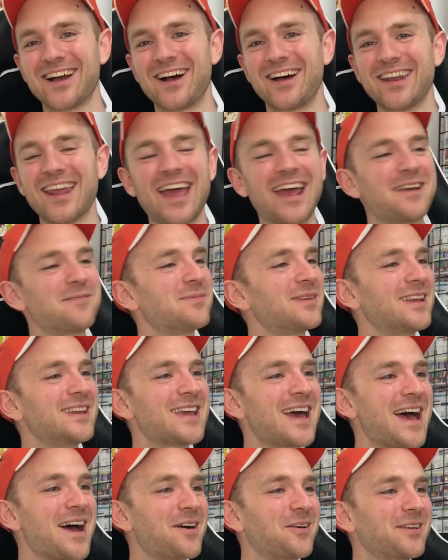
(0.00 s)
Can't let
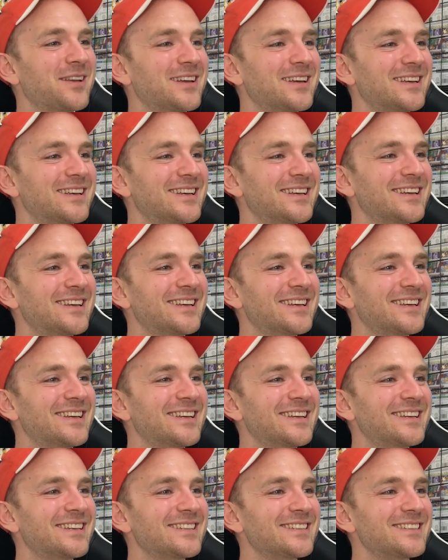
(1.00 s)
anybody down.
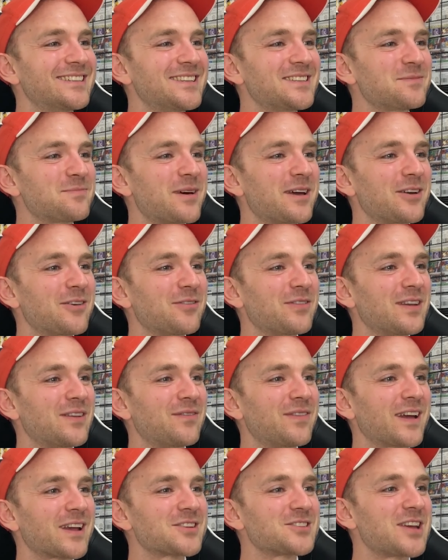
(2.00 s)
Doesn't matter if it
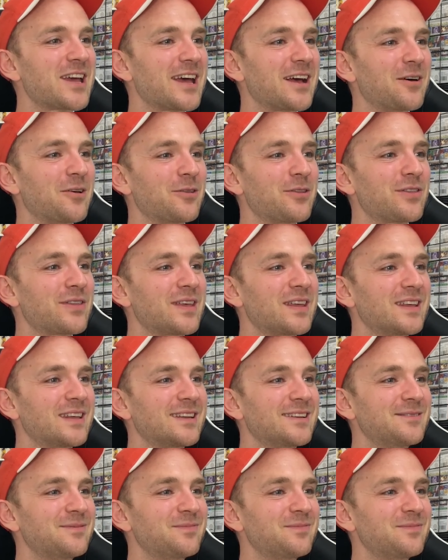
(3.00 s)
affects your health.